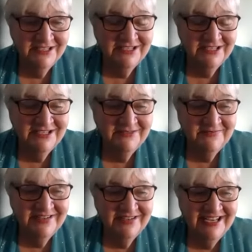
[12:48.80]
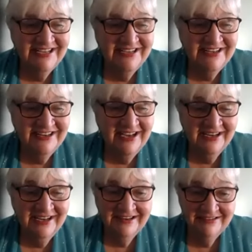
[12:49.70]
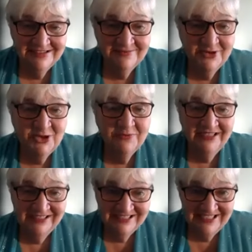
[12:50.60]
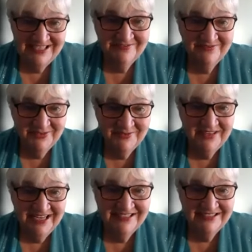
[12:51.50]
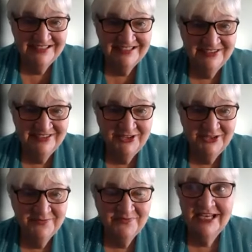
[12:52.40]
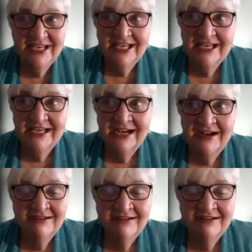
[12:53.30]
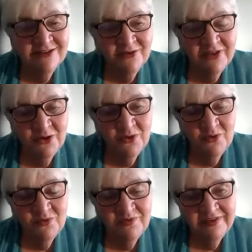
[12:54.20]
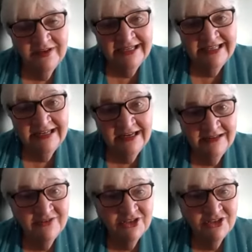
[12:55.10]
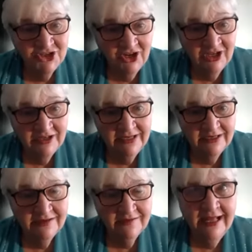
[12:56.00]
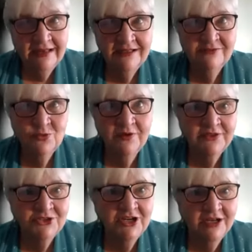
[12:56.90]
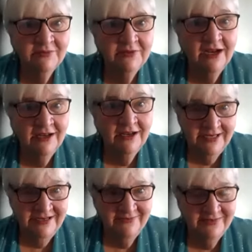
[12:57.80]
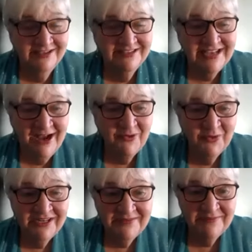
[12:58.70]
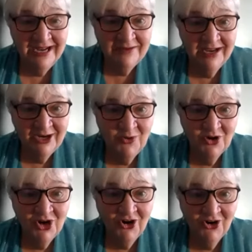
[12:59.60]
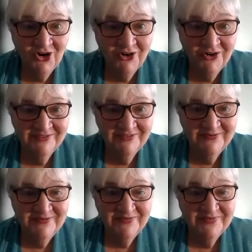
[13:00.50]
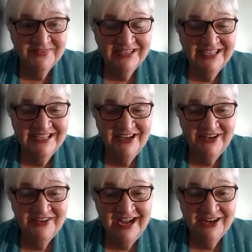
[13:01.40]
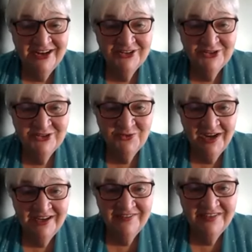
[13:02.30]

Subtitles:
And I got some humility from that, I tell you. I also, though, I didn't love the job. I loved what the job got me because I wanted to buy my own car. Now, I couldn't drive